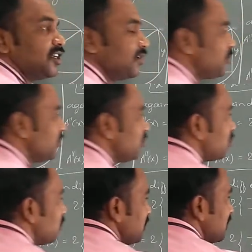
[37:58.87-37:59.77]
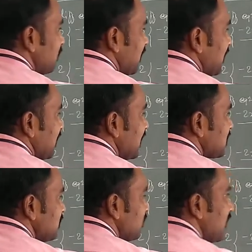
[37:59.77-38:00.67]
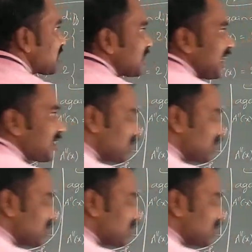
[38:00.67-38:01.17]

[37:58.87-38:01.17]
If you open the bracket x into